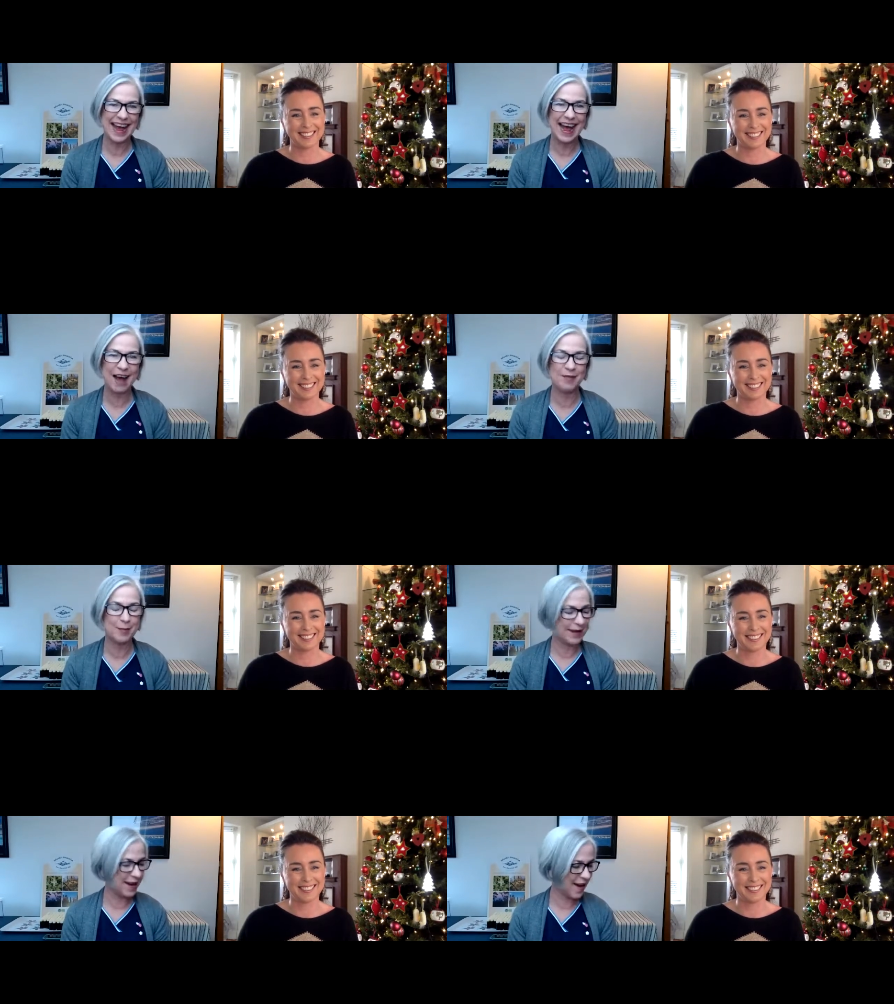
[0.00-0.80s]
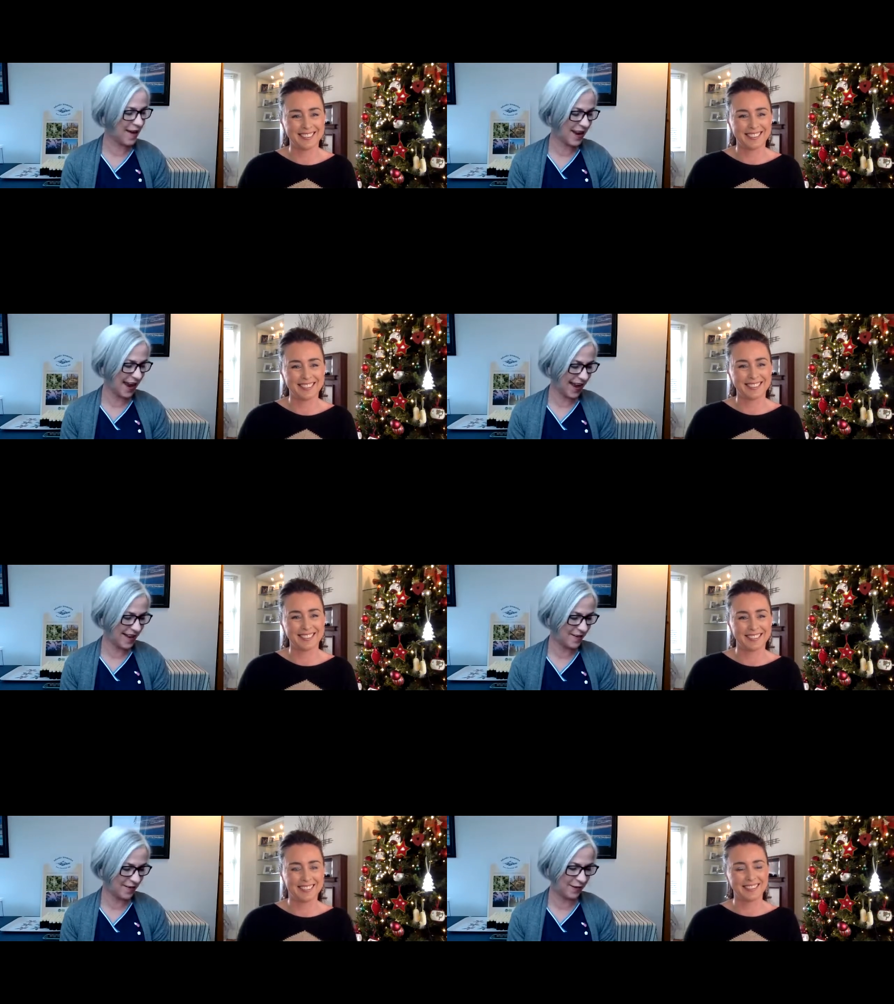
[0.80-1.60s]
Speaker 1: having me on
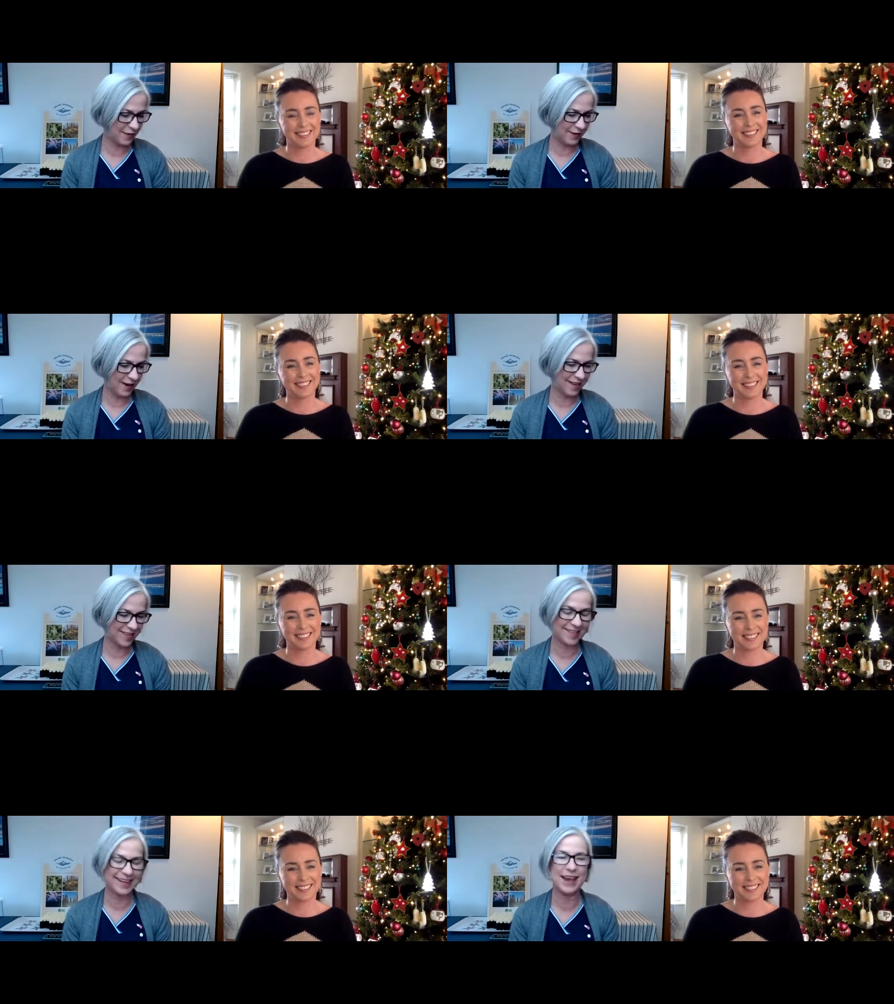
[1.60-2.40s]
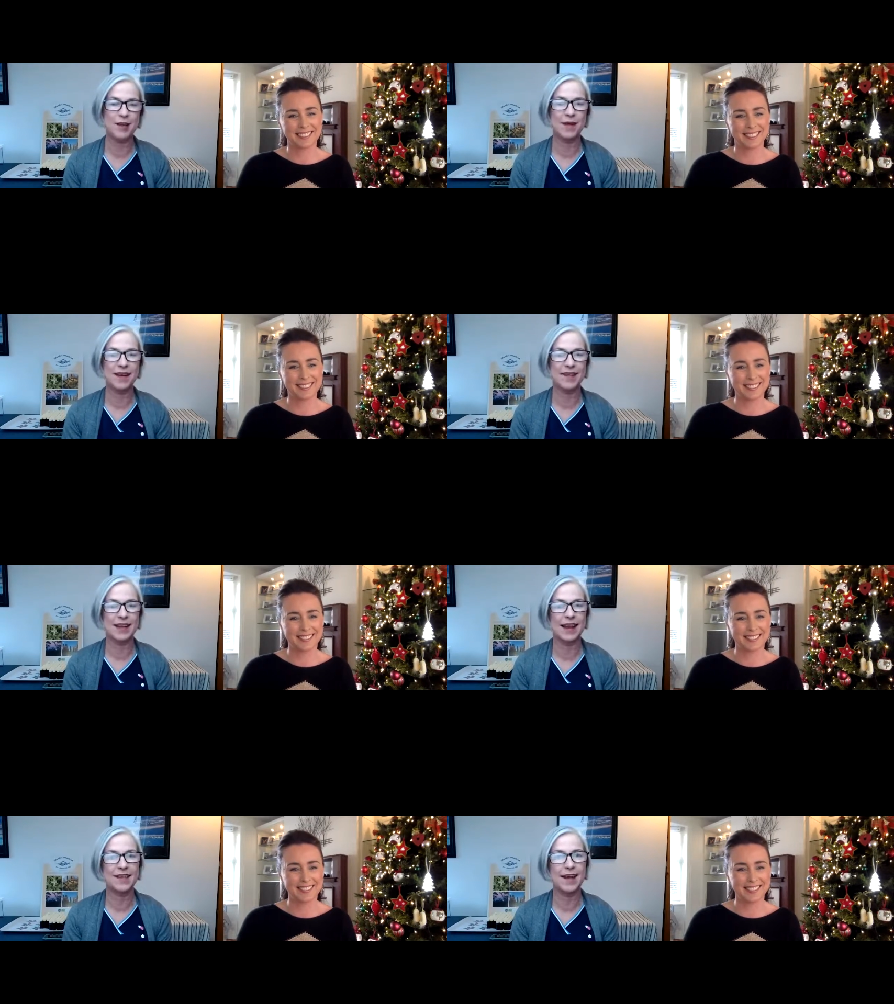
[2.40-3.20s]
and your curiosity about
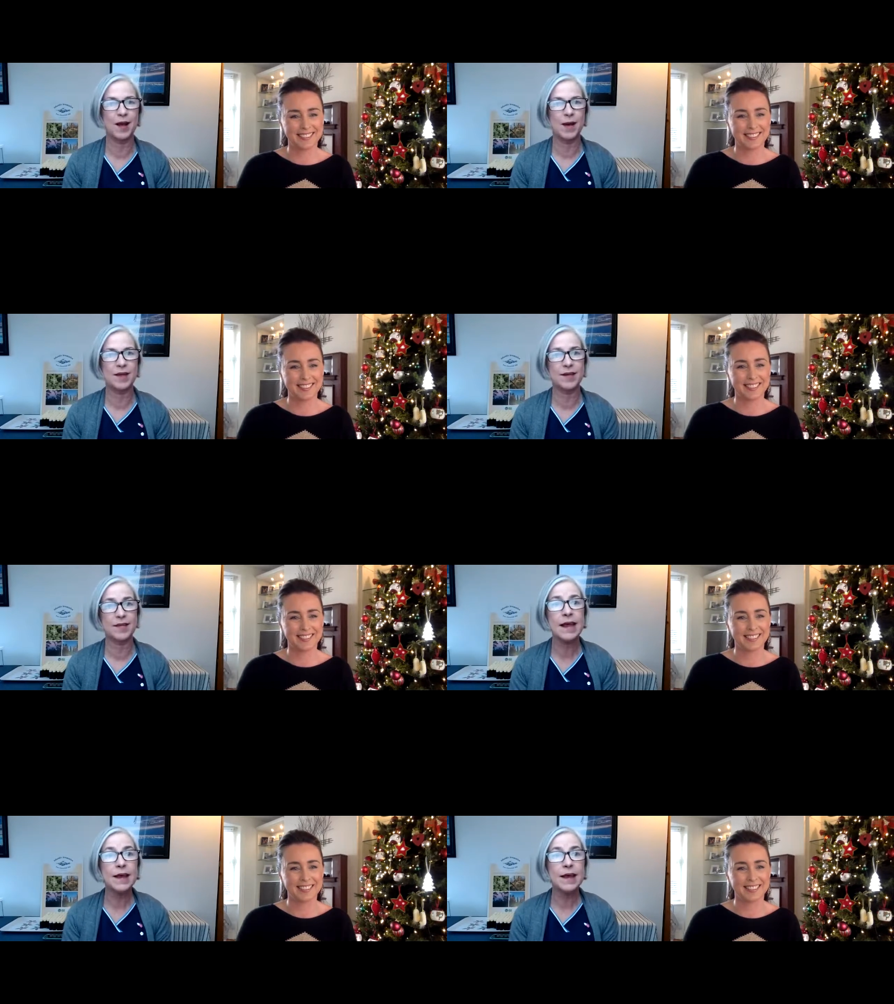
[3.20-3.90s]
Atlantic aromatics.